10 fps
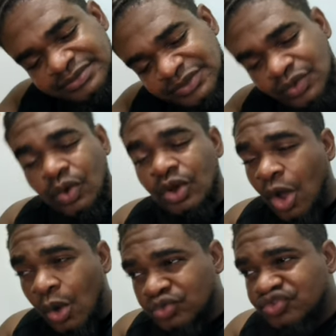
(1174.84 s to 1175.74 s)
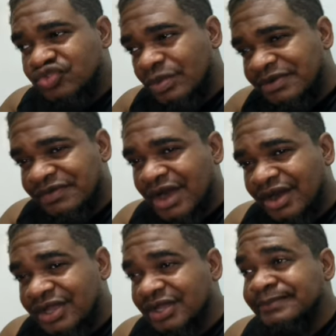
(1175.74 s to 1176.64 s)
The wall house from the
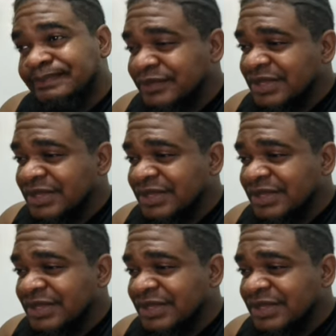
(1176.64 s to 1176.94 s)
veranda.